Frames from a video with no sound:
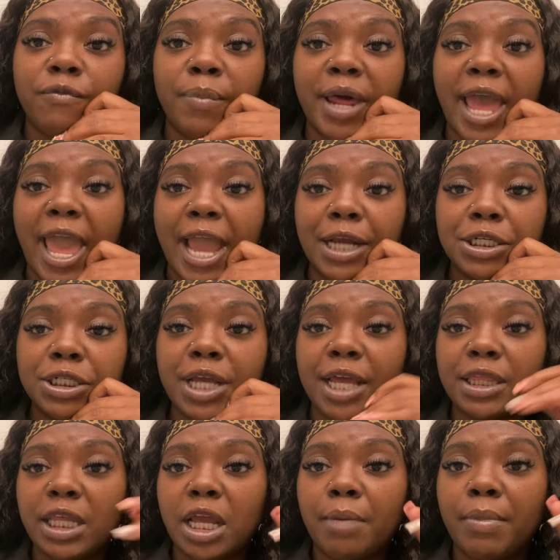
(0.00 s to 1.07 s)
But actually, I
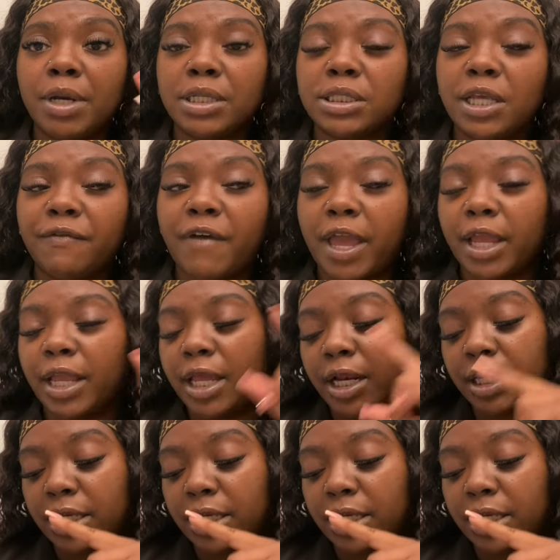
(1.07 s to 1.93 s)
think I'm going to see if I can get a